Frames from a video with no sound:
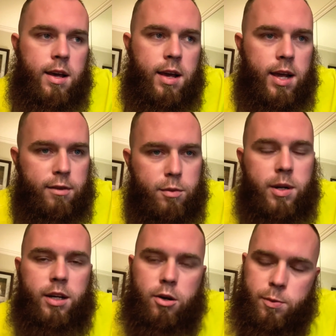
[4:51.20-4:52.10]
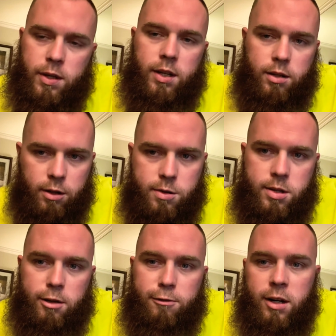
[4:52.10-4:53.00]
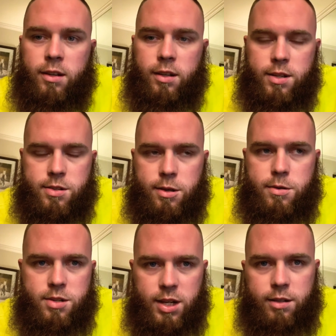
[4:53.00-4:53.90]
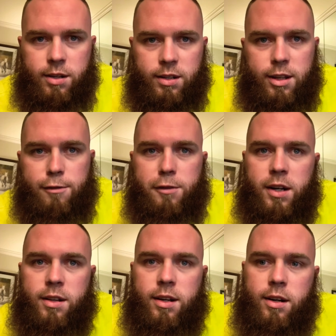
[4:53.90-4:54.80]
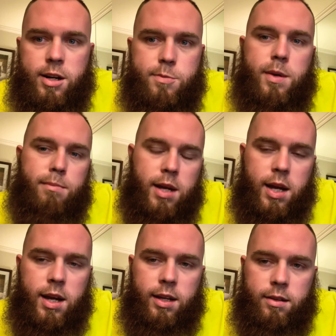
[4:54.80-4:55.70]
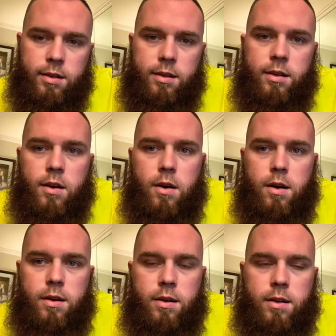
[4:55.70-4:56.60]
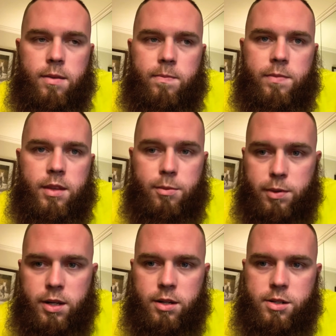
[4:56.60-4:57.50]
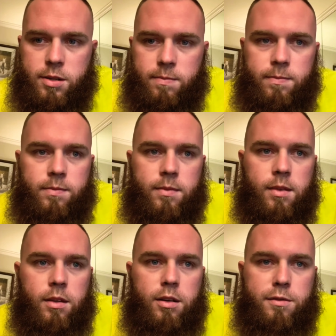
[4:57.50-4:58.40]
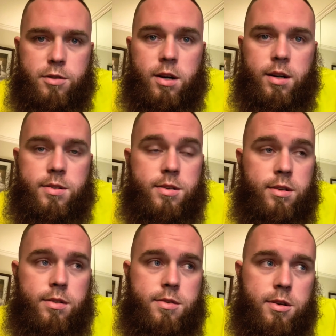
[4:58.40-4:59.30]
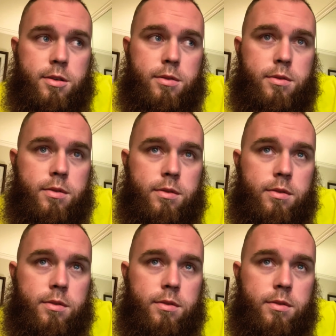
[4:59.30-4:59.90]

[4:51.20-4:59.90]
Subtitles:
and everybody opening and closing, it's no secret that Freightliner has been behind on their production of trucks. So